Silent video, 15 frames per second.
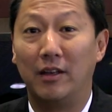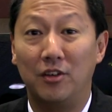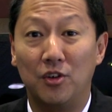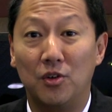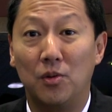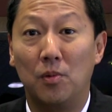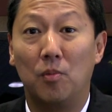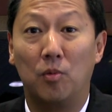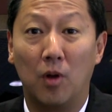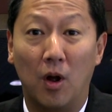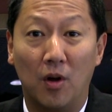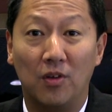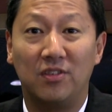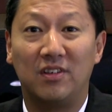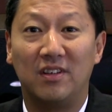and you
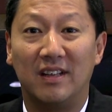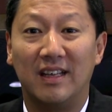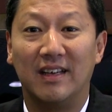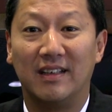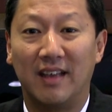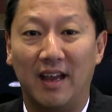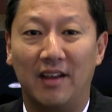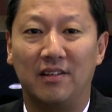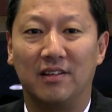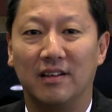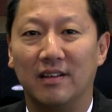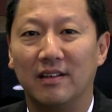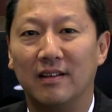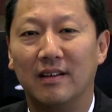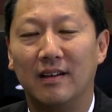rose to the
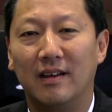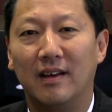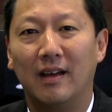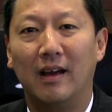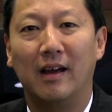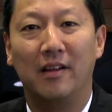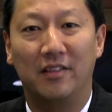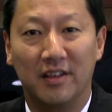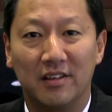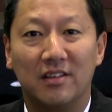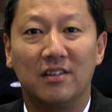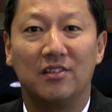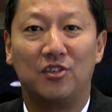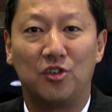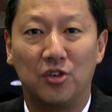occasion. This
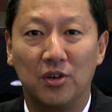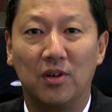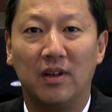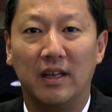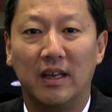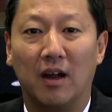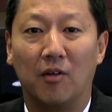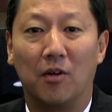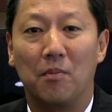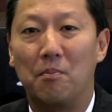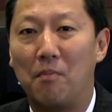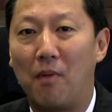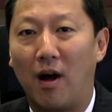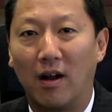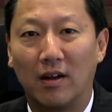is truly a
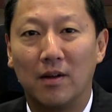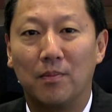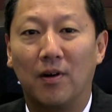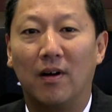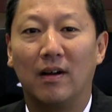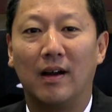remarkable